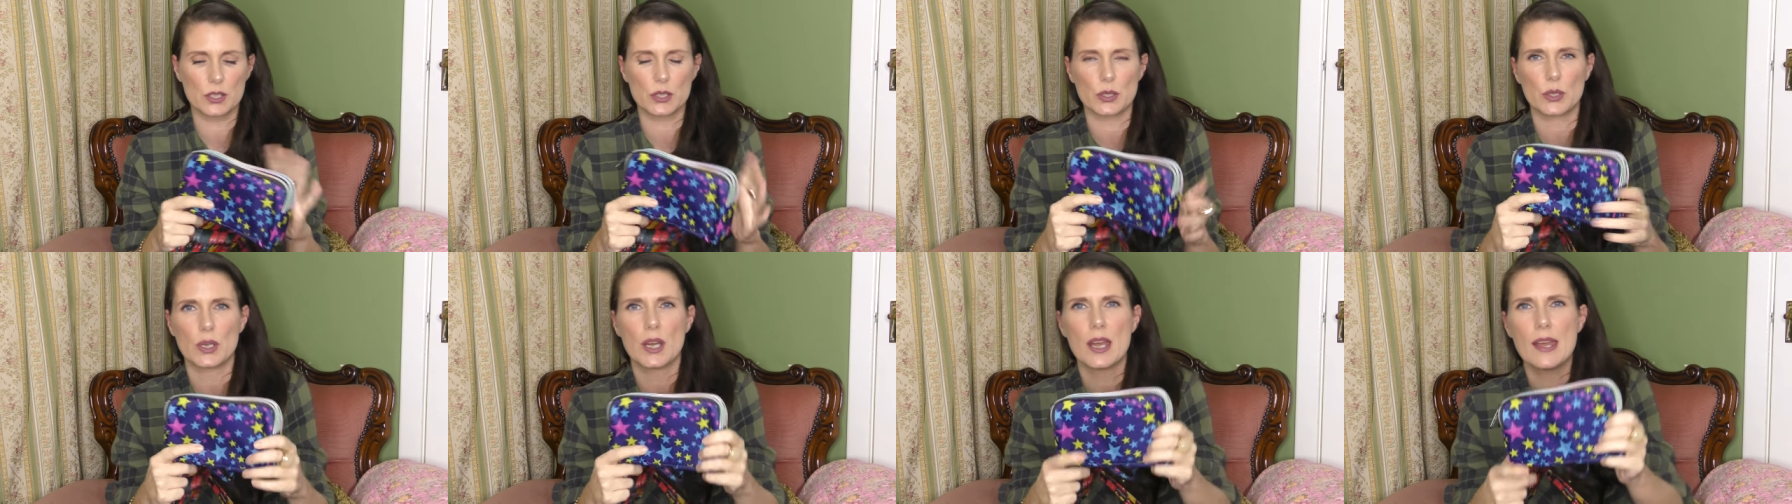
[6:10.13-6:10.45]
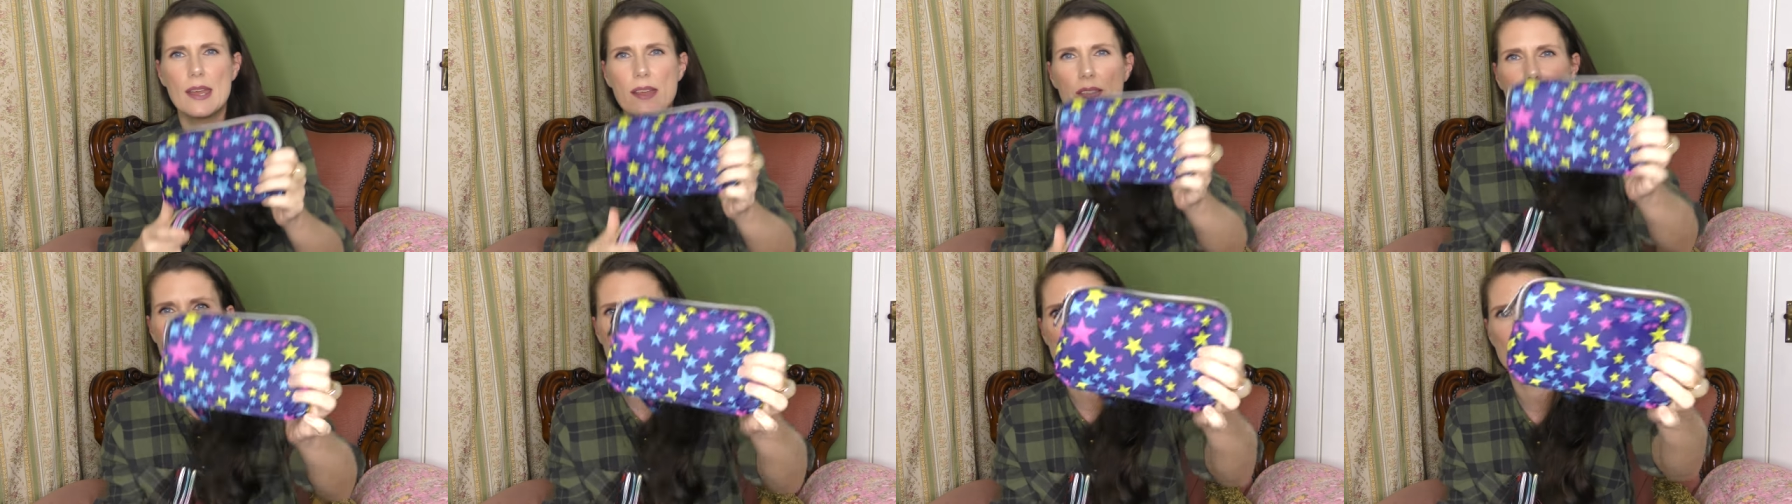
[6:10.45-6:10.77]
So
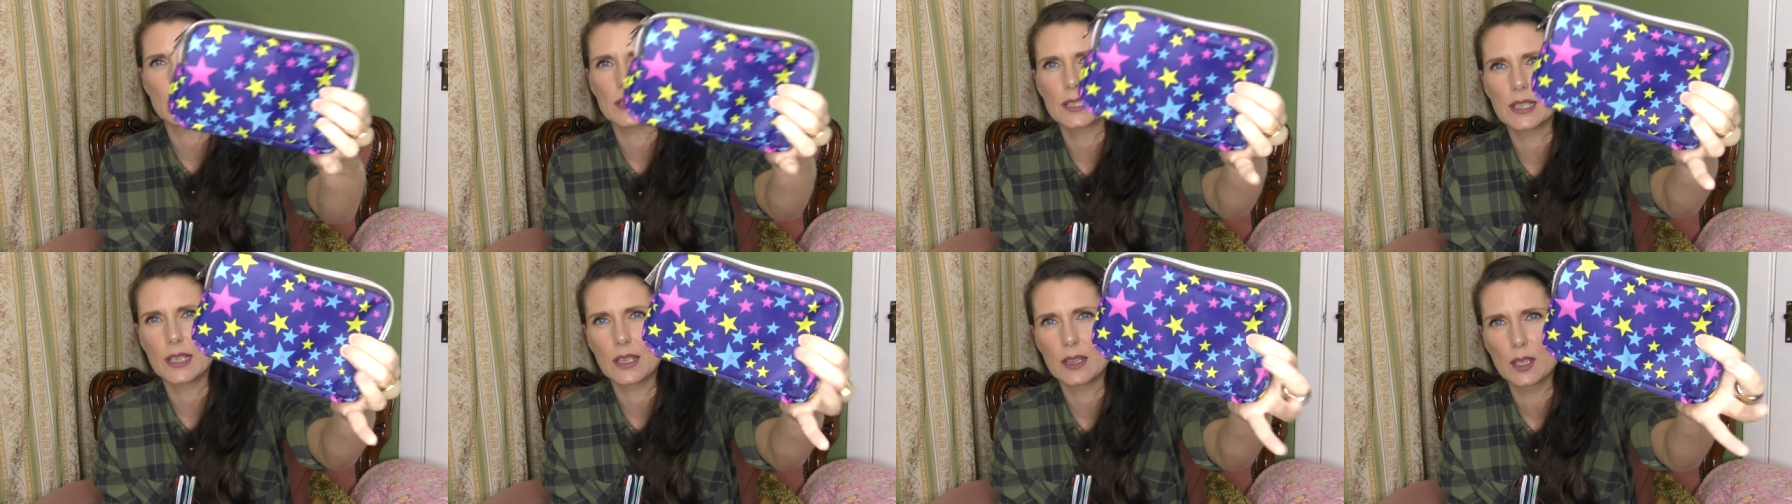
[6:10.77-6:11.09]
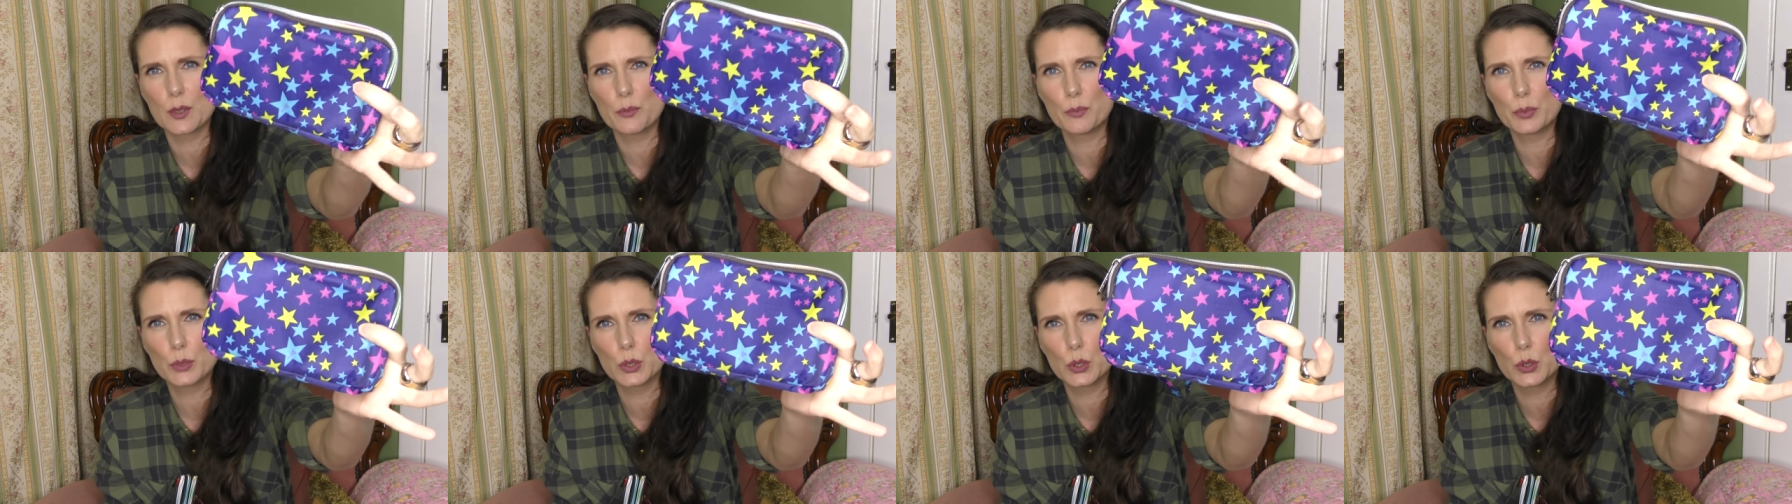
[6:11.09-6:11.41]
this one's like
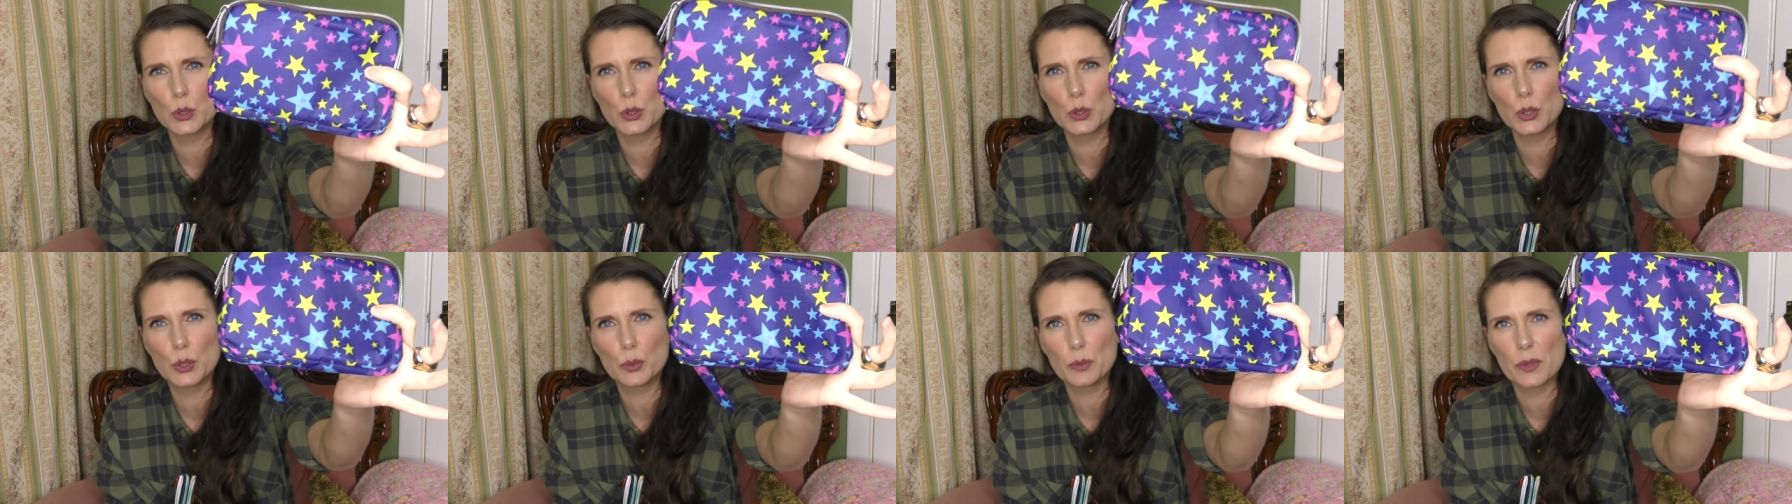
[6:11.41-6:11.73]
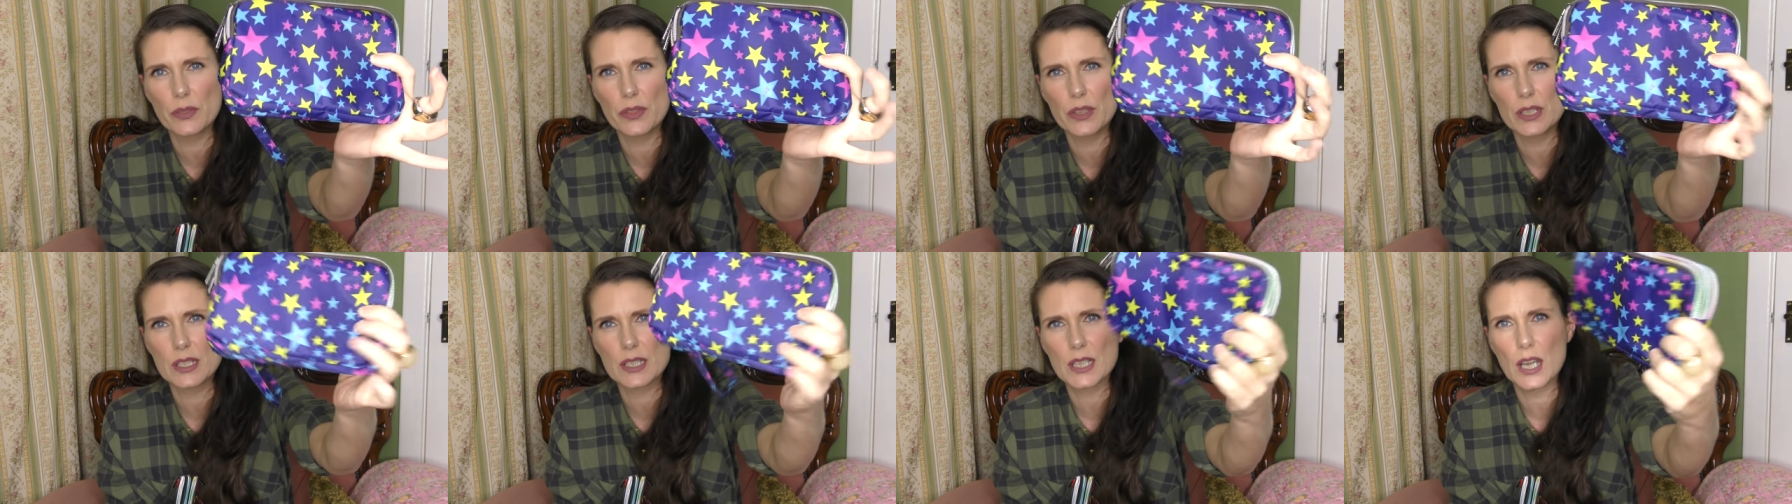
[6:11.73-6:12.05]
the blue
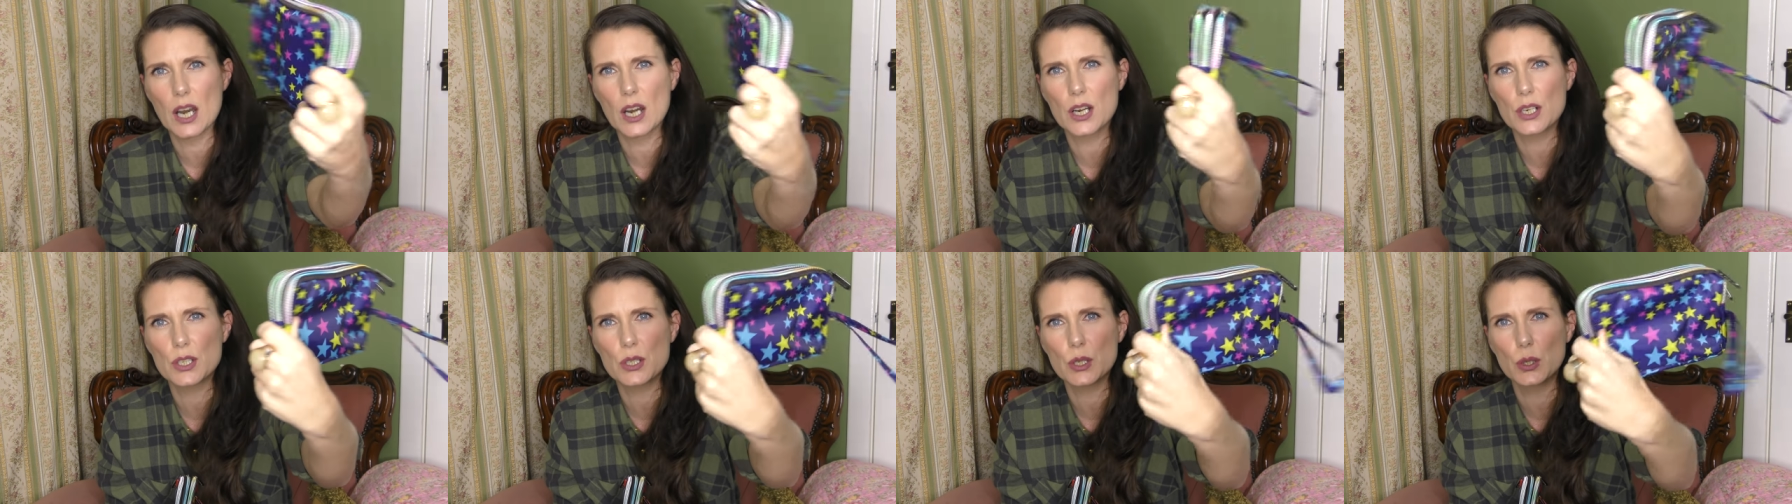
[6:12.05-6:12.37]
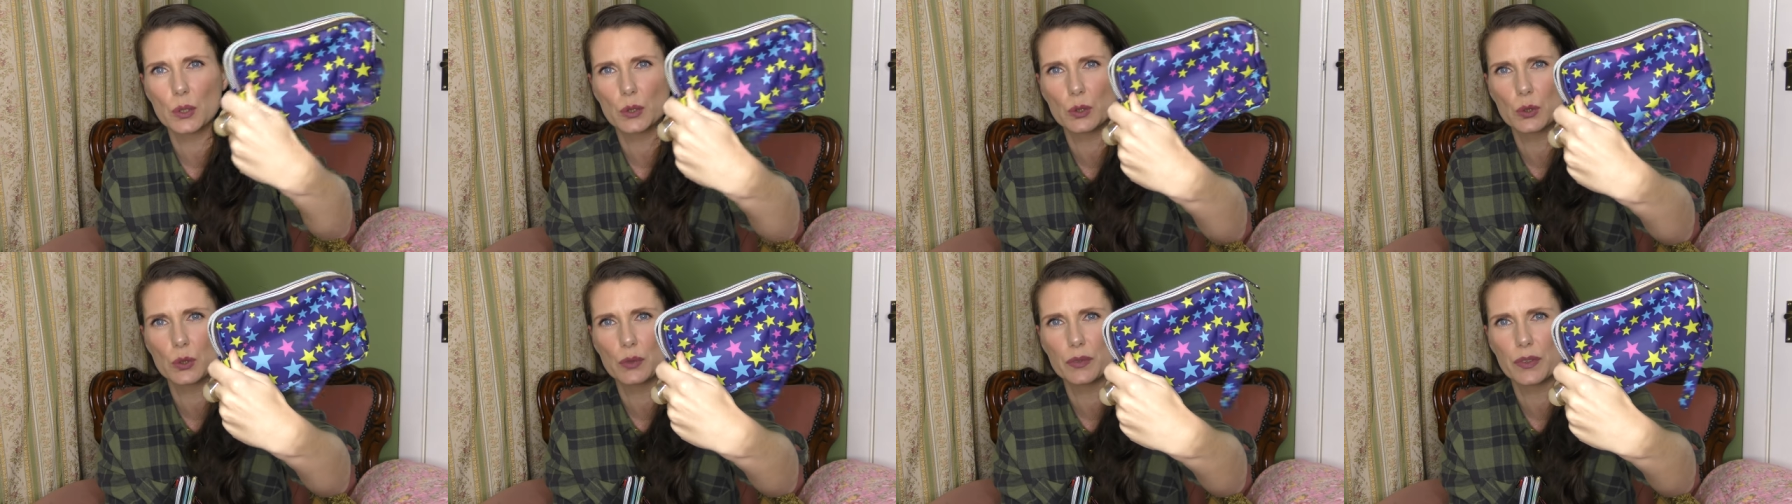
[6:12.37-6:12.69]
with the stars
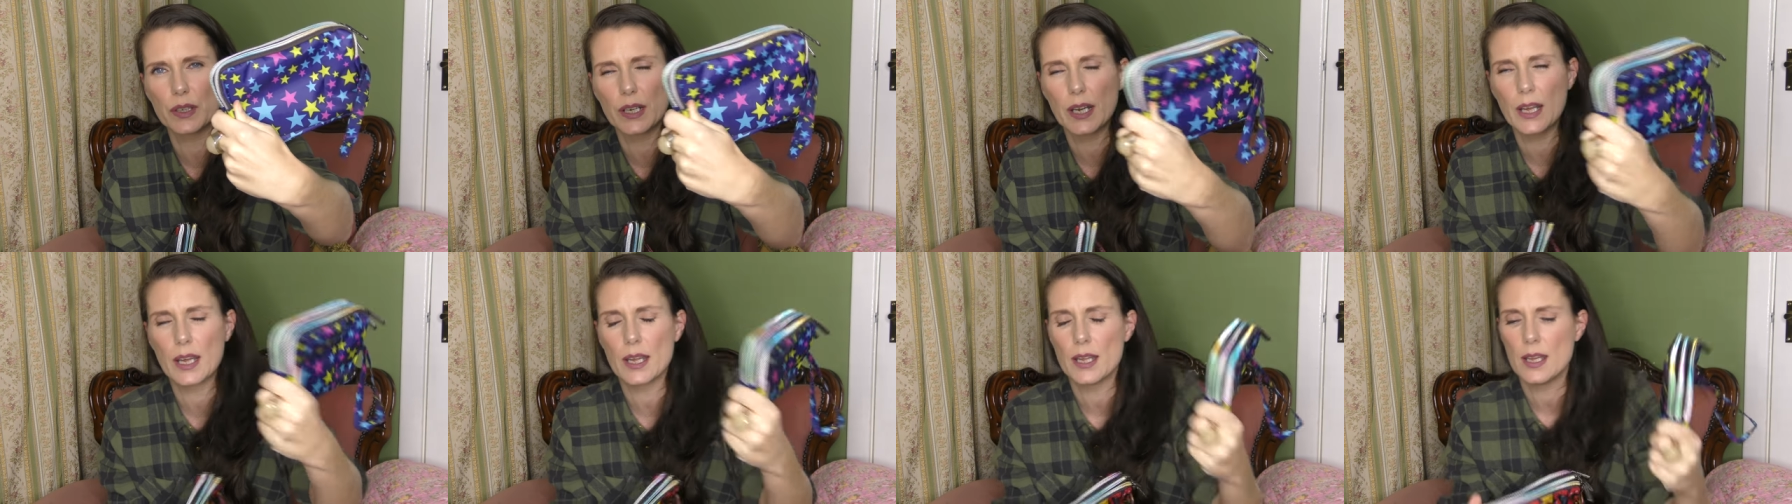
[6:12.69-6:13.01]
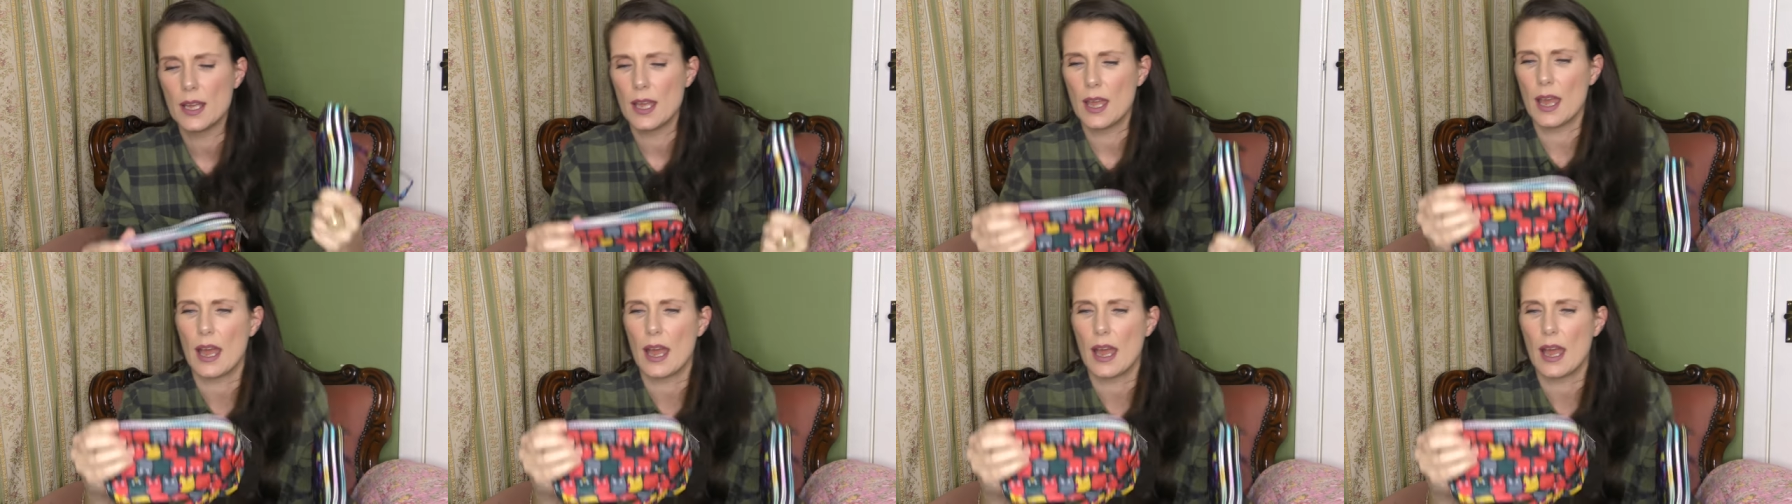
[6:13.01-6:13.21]
all over it.